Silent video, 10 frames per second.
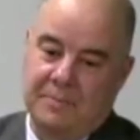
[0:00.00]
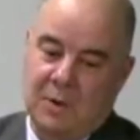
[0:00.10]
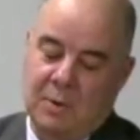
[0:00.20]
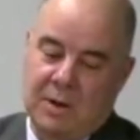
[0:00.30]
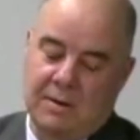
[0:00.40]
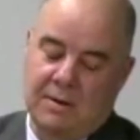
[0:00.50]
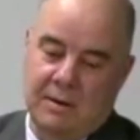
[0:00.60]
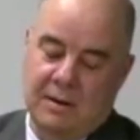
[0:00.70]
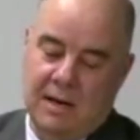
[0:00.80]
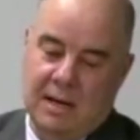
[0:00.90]

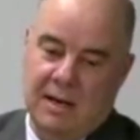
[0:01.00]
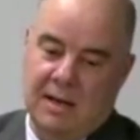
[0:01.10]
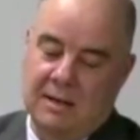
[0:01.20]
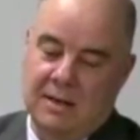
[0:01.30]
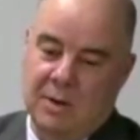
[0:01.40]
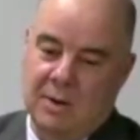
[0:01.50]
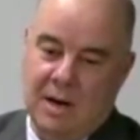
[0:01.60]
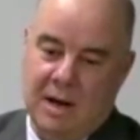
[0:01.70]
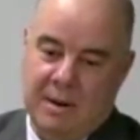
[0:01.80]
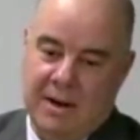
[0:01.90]
whether you're
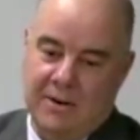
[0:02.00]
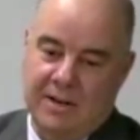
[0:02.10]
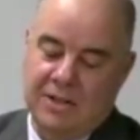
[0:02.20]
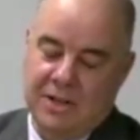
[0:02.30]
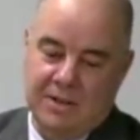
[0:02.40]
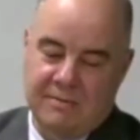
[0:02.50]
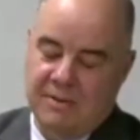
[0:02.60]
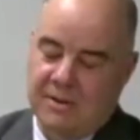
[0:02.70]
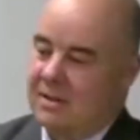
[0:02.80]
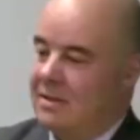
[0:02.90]
non-binary, gender
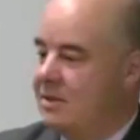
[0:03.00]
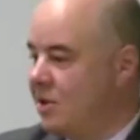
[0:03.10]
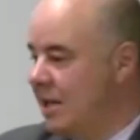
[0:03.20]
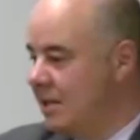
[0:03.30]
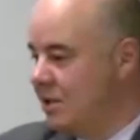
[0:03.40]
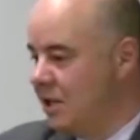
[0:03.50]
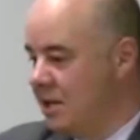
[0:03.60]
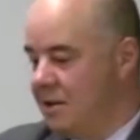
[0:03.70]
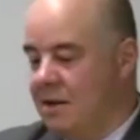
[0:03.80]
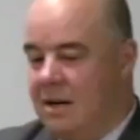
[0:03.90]
diverse,
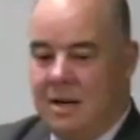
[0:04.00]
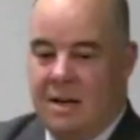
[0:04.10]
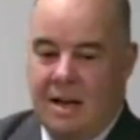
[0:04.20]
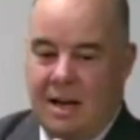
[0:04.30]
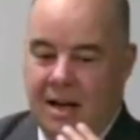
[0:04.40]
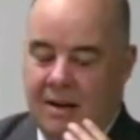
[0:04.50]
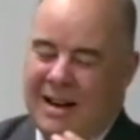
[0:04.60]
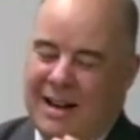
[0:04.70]
transgender. And I